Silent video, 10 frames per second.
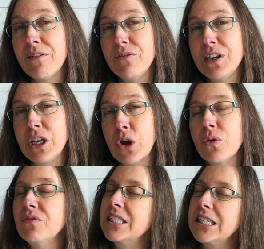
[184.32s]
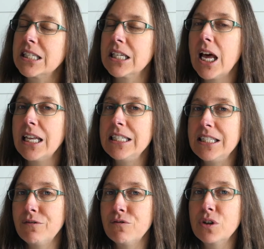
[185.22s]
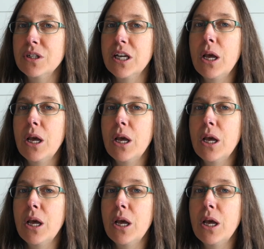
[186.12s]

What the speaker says: a video that's a slightly different